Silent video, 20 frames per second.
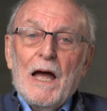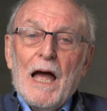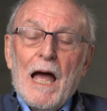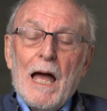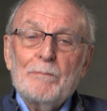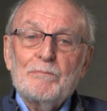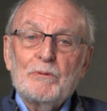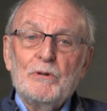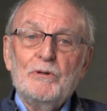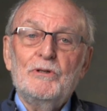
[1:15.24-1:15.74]

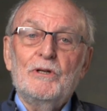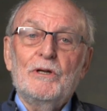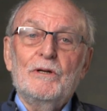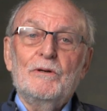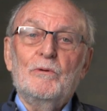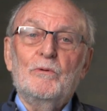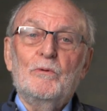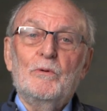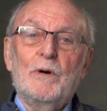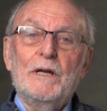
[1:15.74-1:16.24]
happened
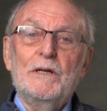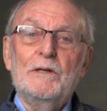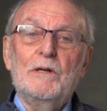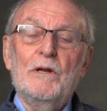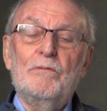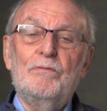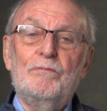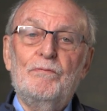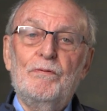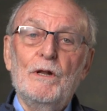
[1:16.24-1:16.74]

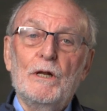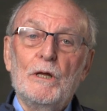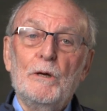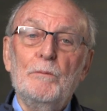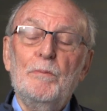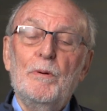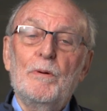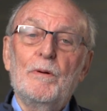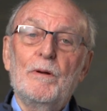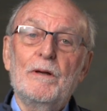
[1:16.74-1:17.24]
when
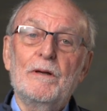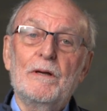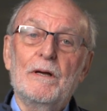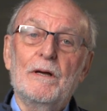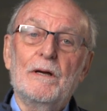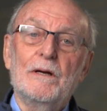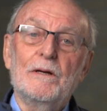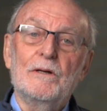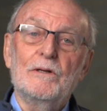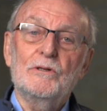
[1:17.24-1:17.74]

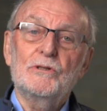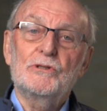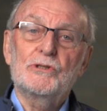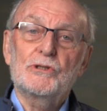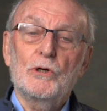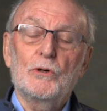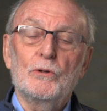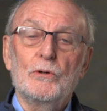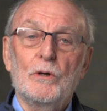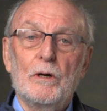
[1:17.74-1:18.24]
Philip
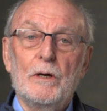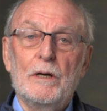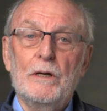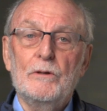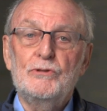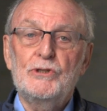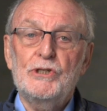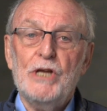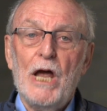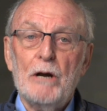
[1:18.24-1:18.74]
saw a
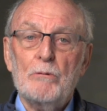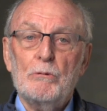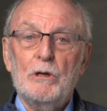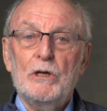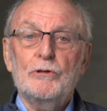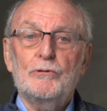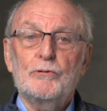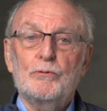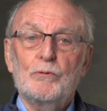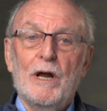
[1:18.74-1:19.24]

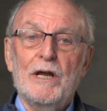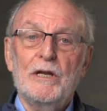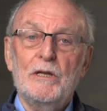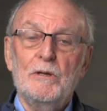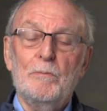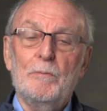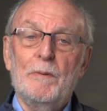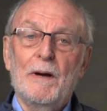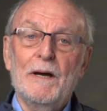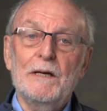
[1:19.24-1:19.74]
chariot
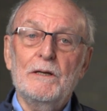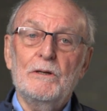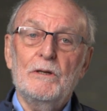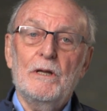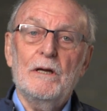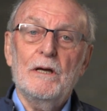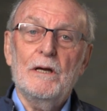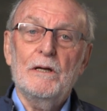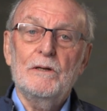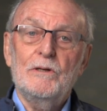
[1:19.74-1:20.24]
riding
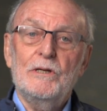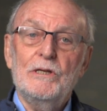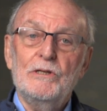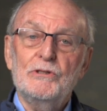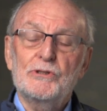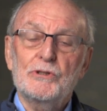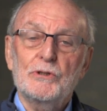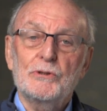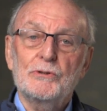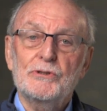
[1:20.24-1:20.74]
by, and he
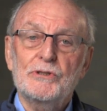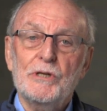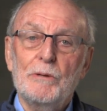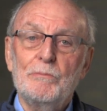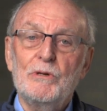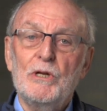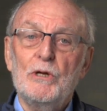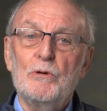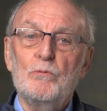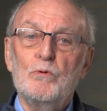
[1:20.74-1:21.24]
saw
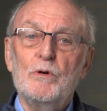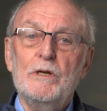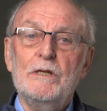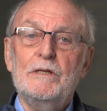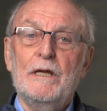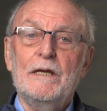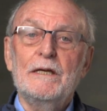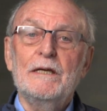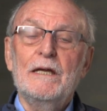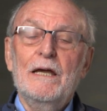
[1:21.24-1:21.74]
somebody
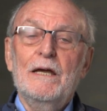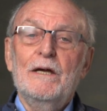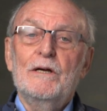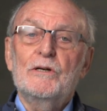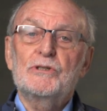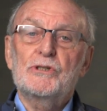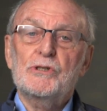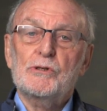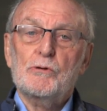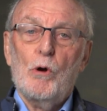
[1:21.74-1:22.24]
reading
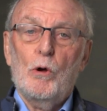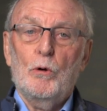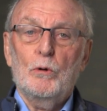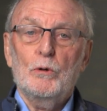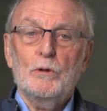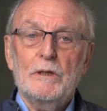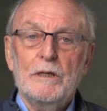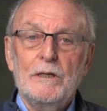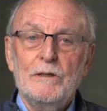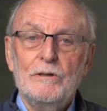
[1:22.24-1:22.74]
a
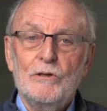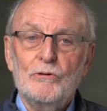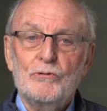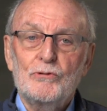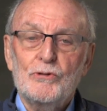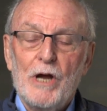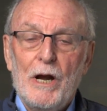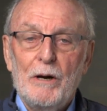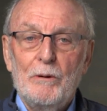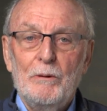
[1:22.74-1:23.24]
scroll in the
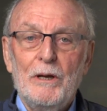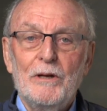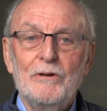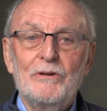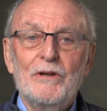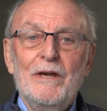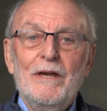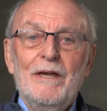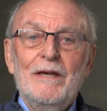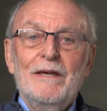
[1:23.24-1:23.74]

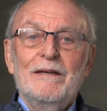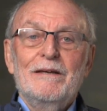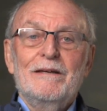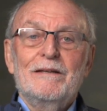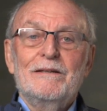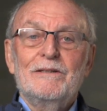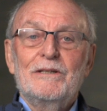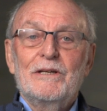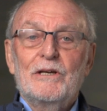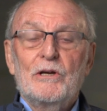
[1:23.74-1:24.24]
chariot.
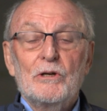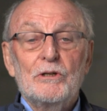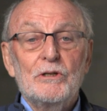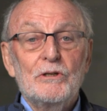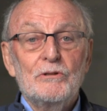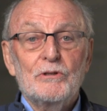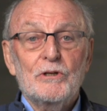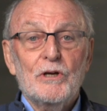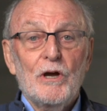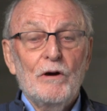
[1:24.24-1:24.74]
And he got
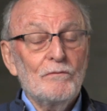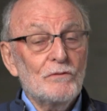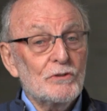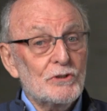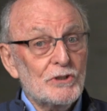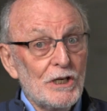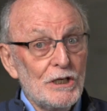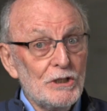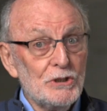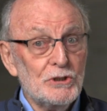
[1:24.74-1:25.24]
into
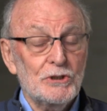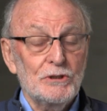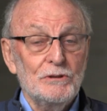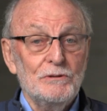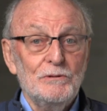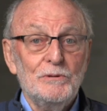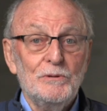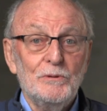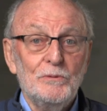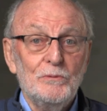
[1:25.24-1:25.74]

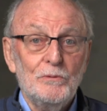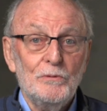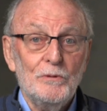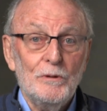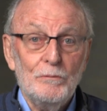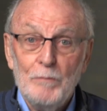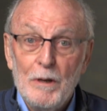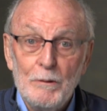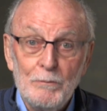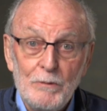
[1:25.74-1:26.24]
conversation.
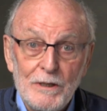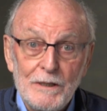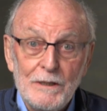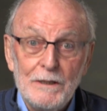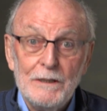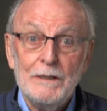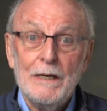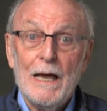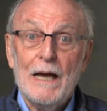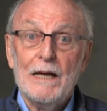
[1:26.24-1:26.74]
Maybe
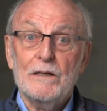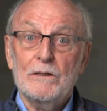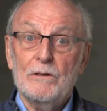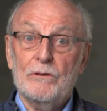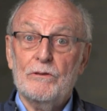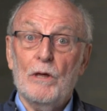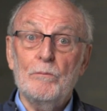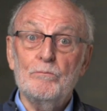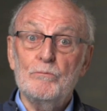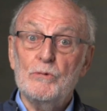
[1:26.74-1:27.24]
he
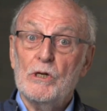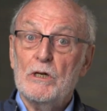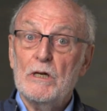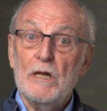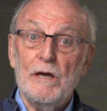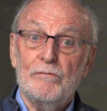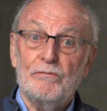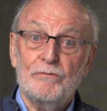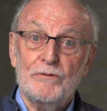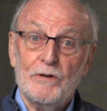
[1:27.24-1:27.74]
thumbed a
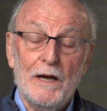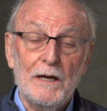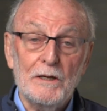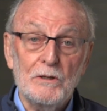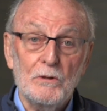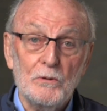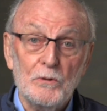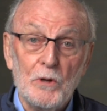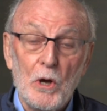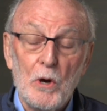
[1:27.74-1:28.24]
lift, I
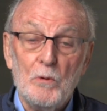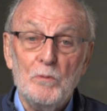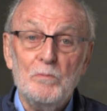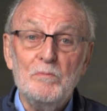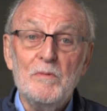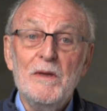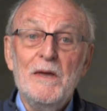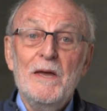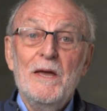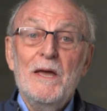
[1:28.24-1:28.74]
don't know.
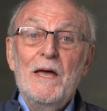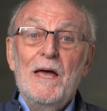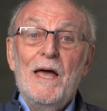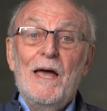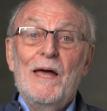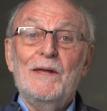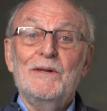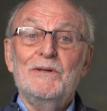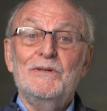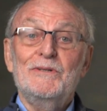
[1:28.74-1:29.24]

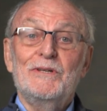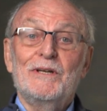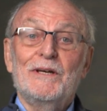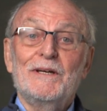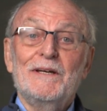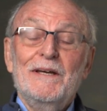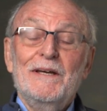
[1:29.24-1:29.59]
And